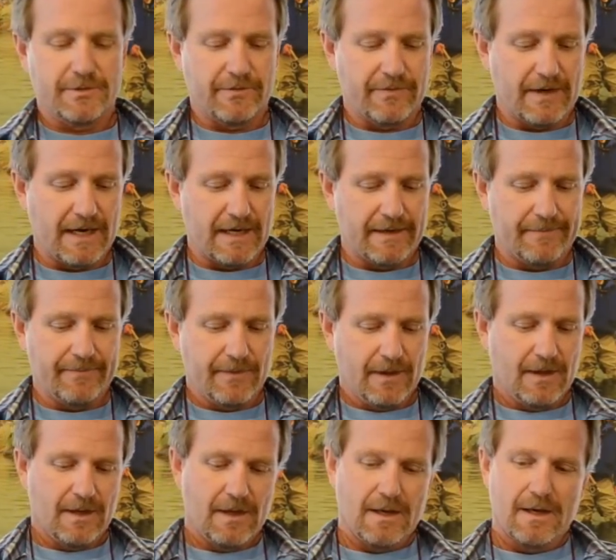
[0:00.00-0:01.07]
We've got
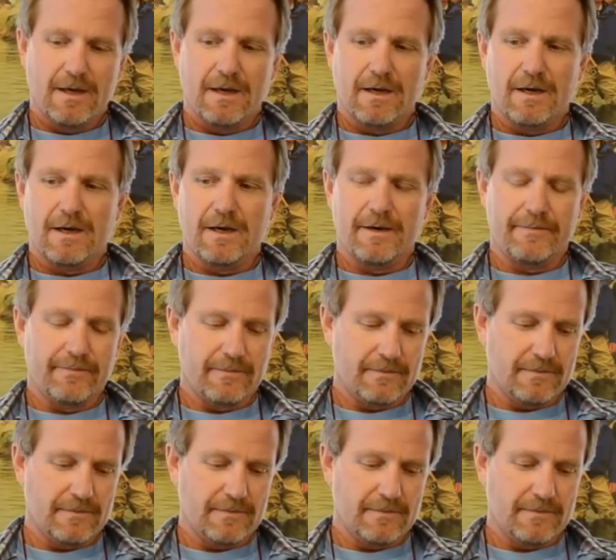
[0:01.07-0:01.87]
them.